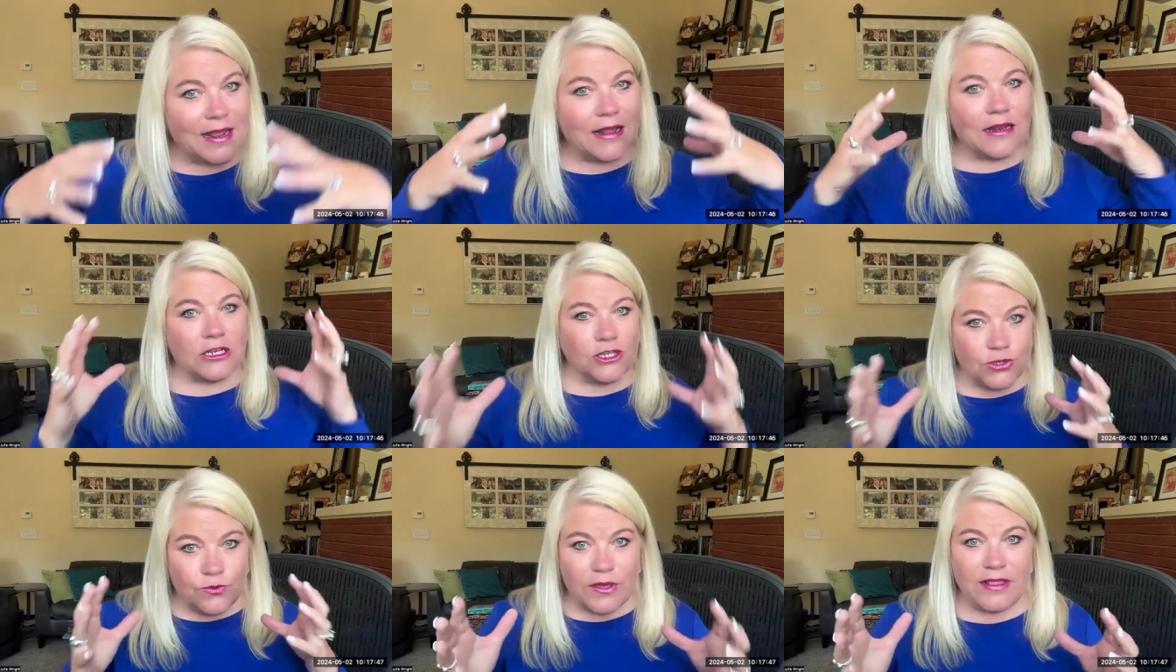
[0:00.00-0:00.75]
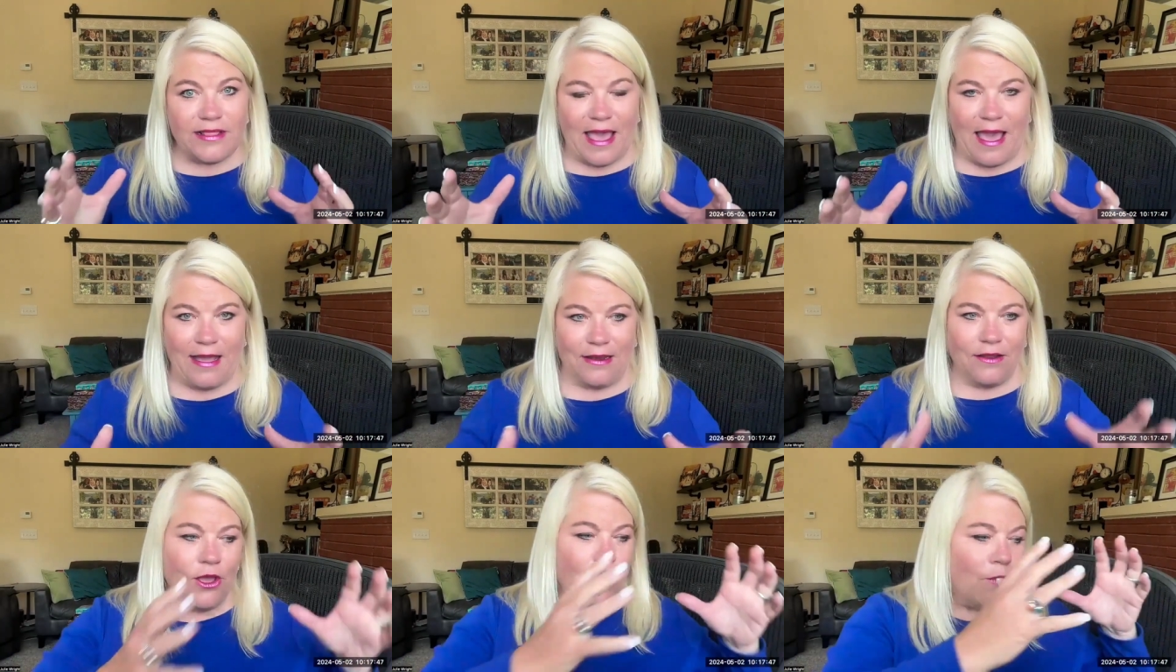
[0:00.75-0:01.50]
And in doing
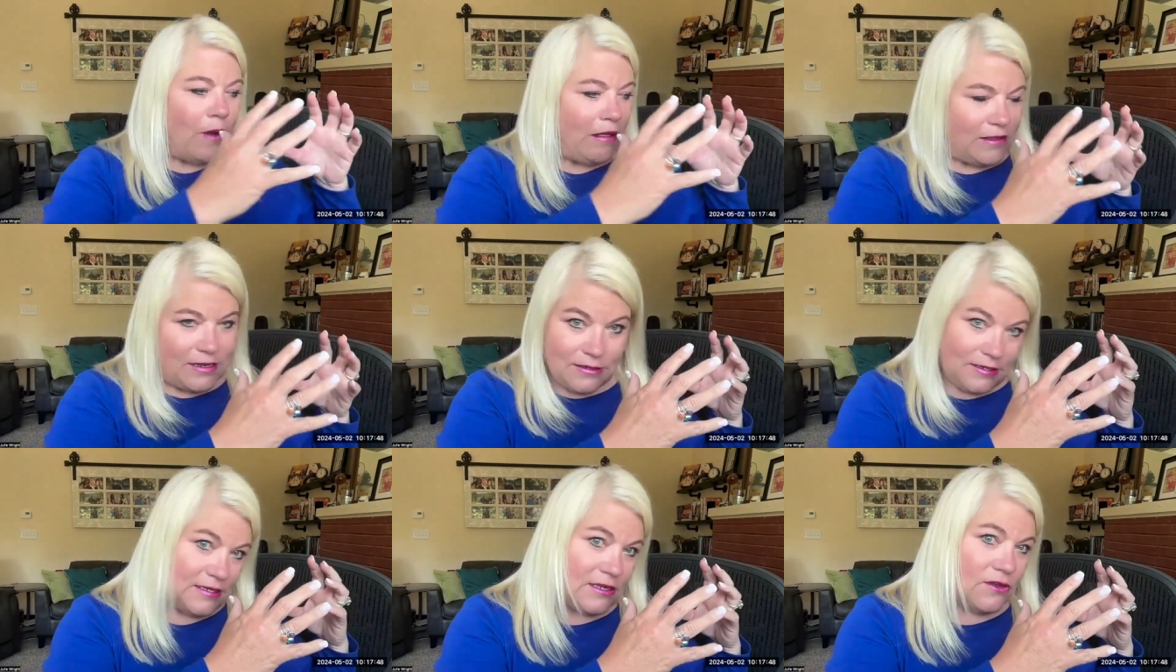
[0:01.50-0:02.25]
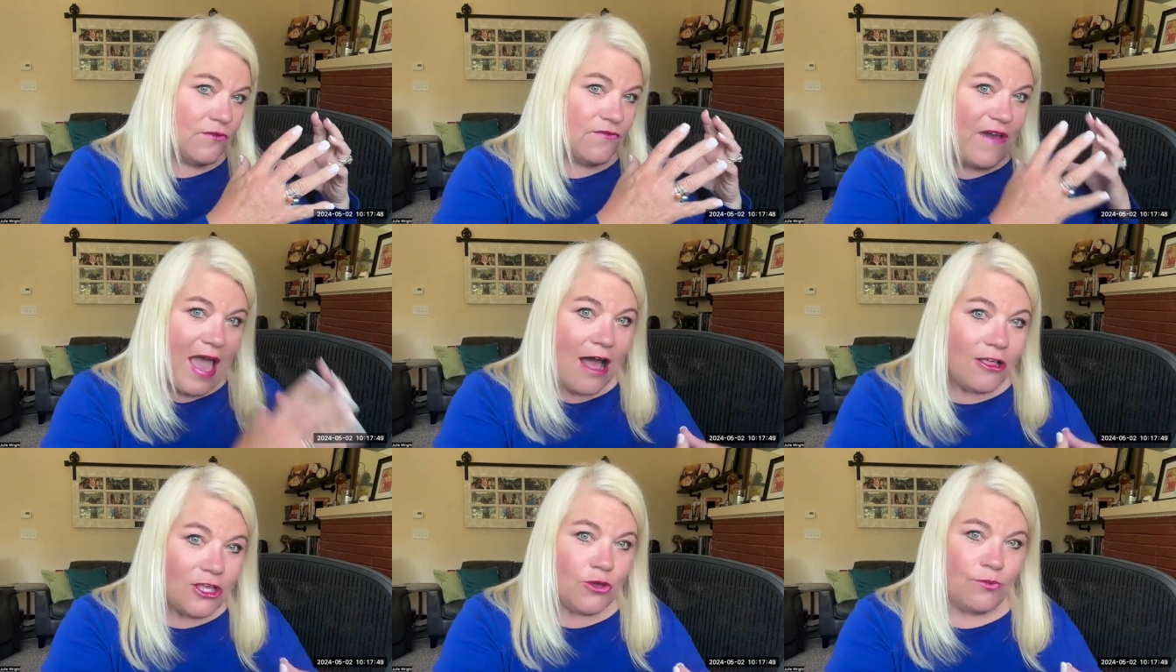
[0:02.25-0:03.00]
that, while it is still
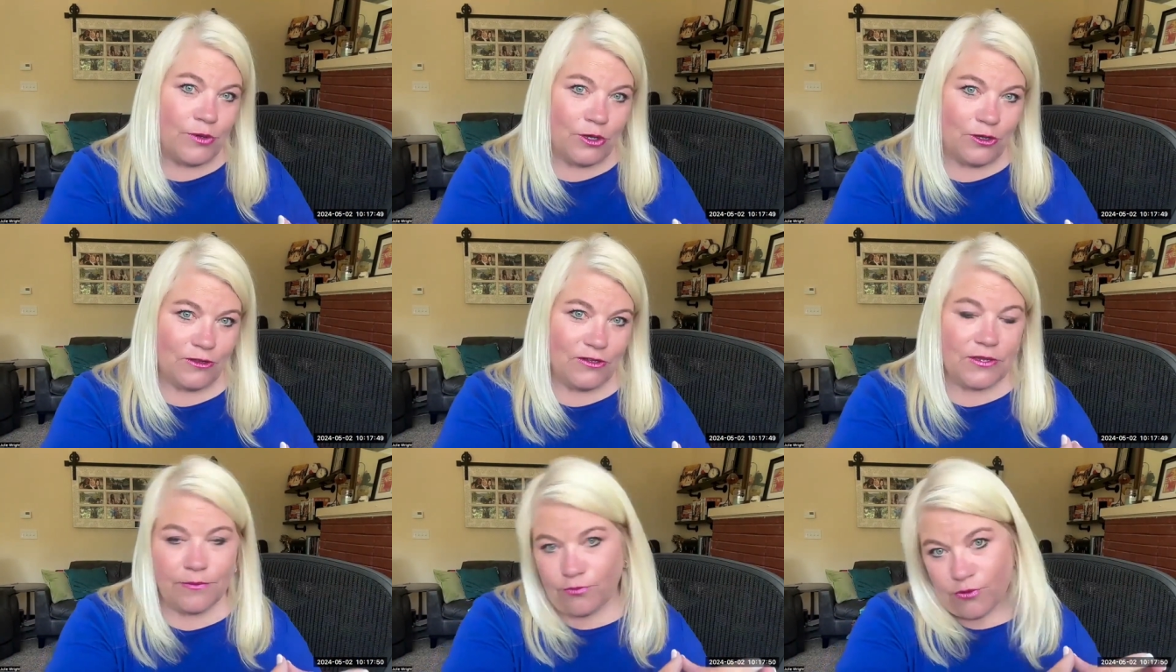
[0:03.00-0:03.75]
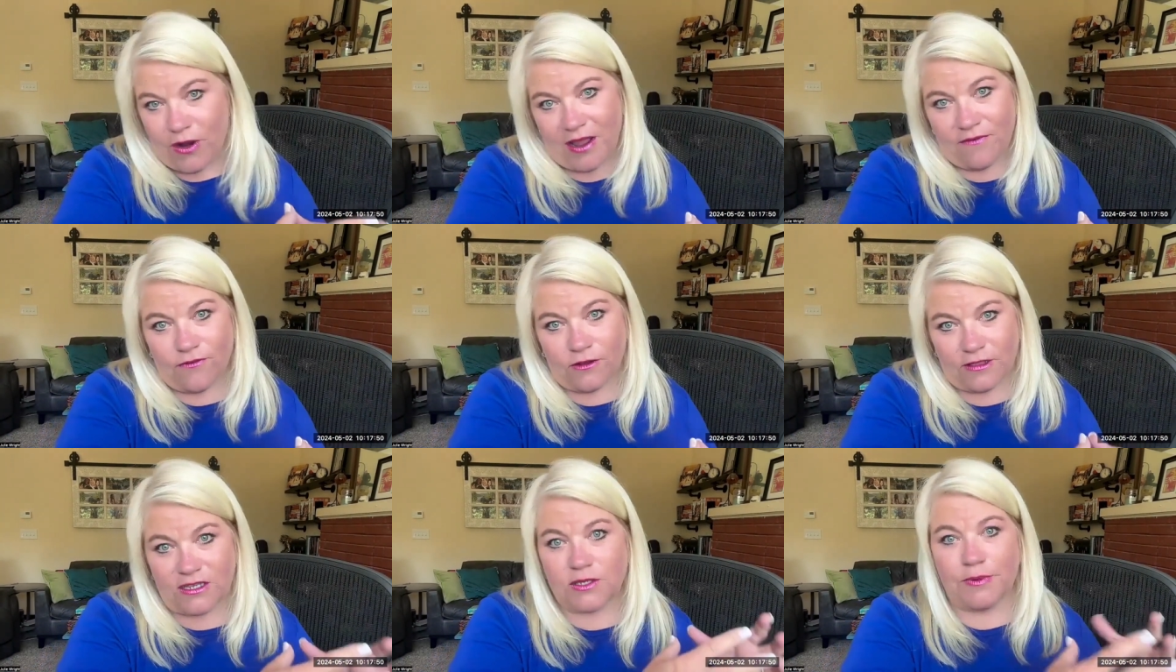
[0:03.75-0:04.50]
valuable to pray
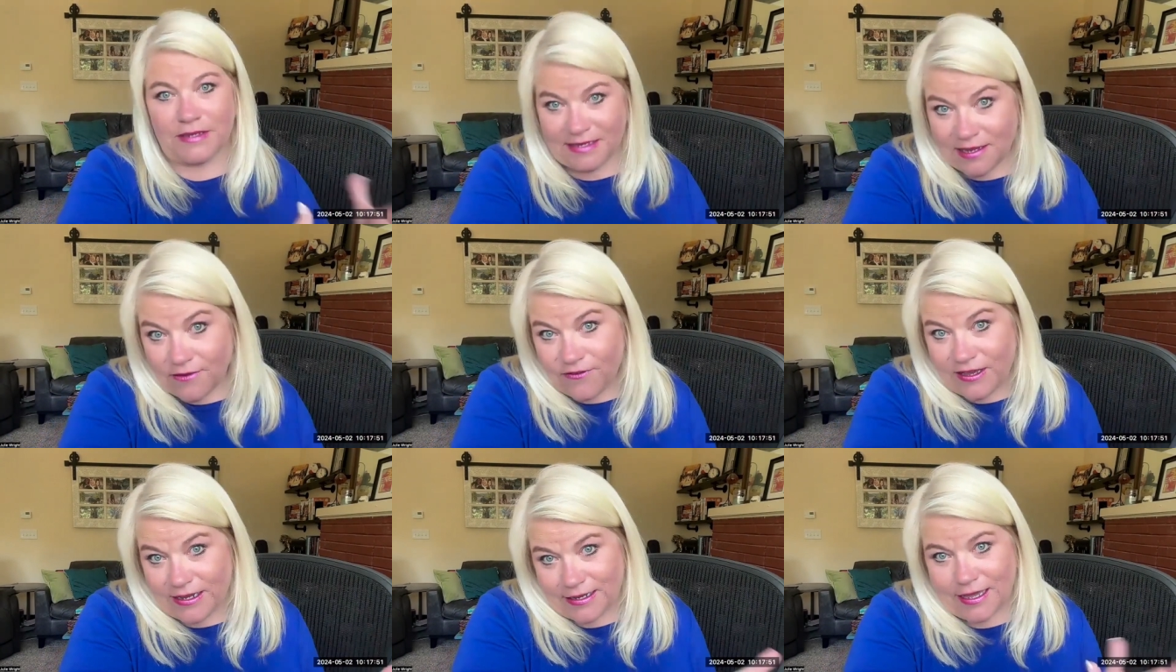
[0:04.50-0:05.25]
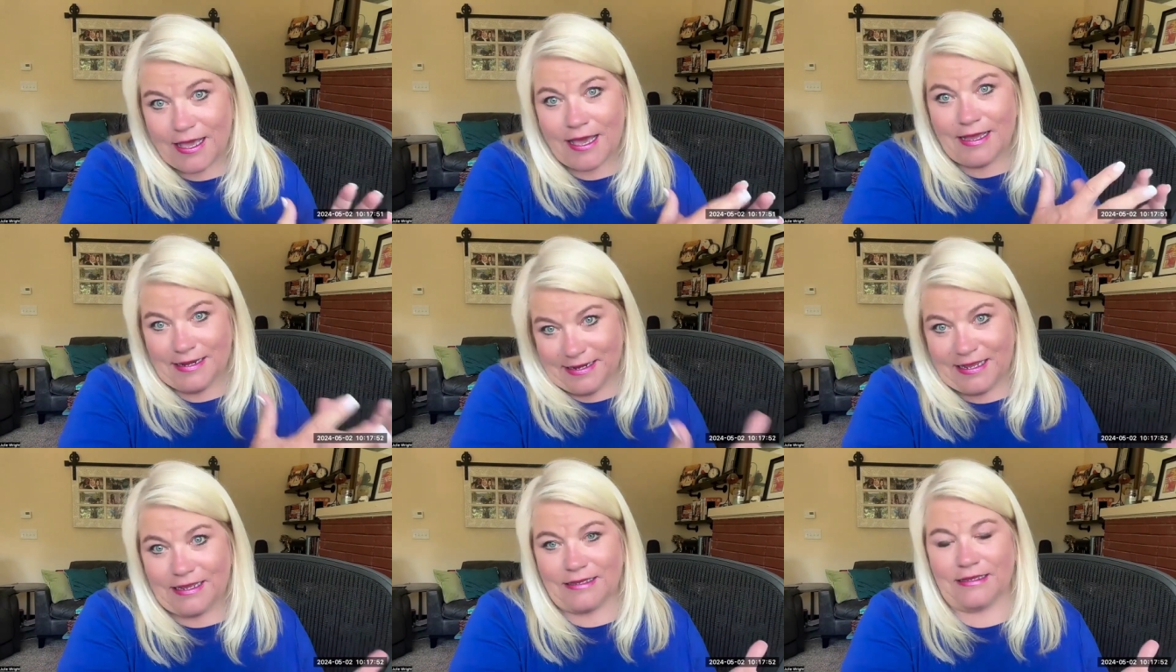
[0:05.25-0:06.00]
for the specific
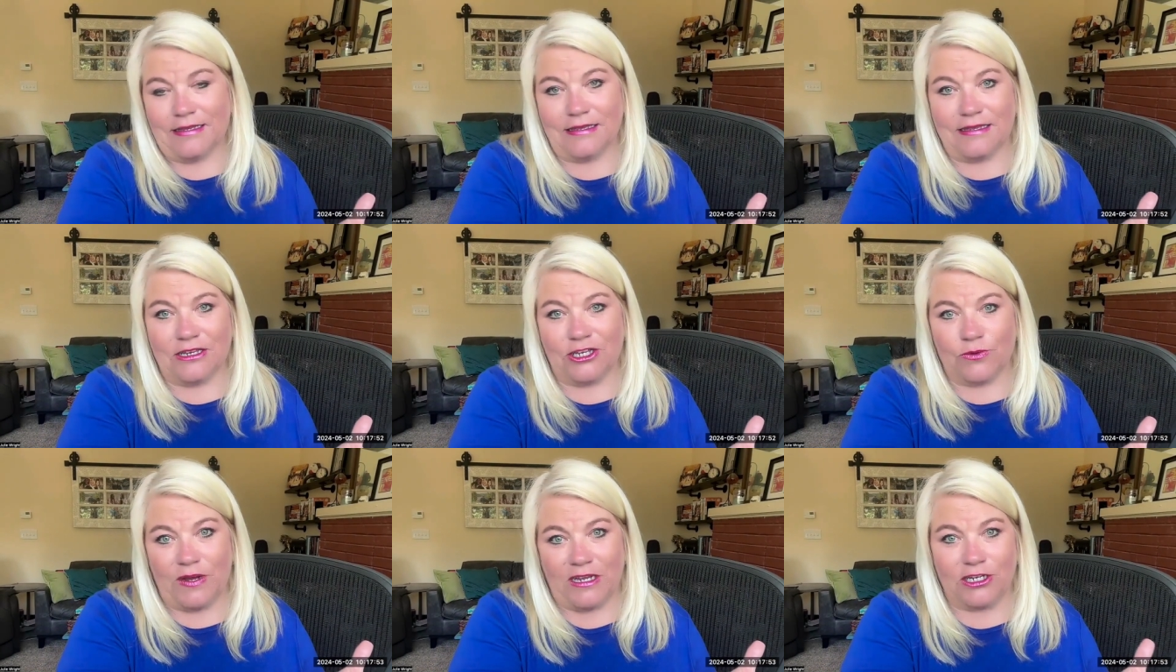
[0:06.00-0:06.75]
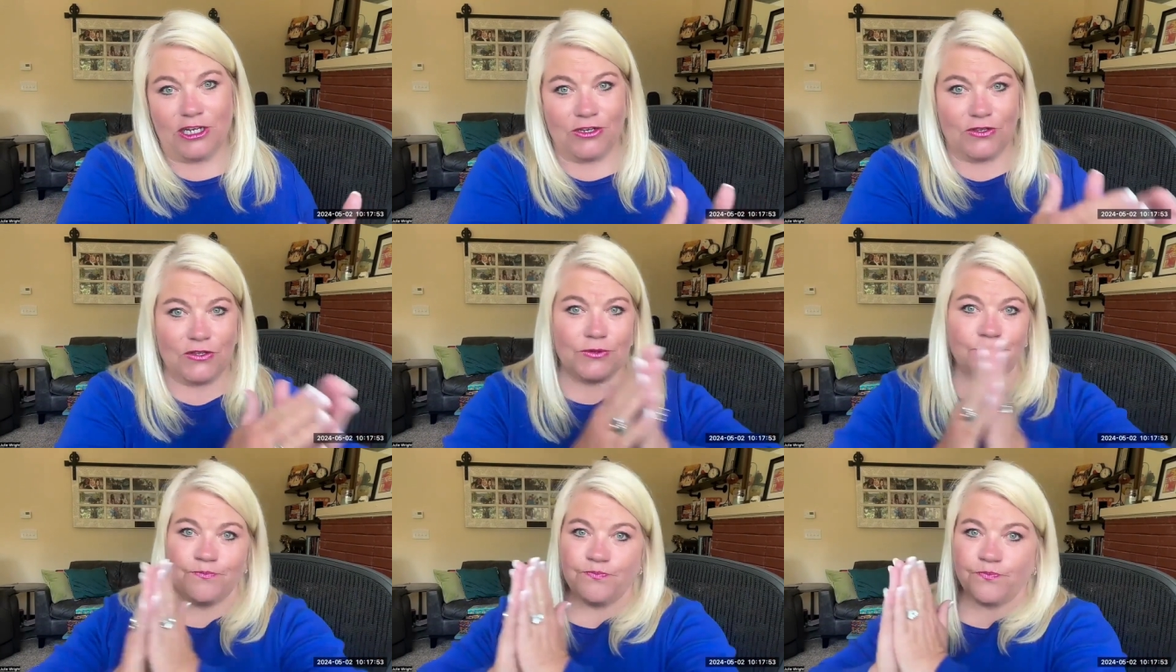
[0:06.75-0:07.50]
needs and situations,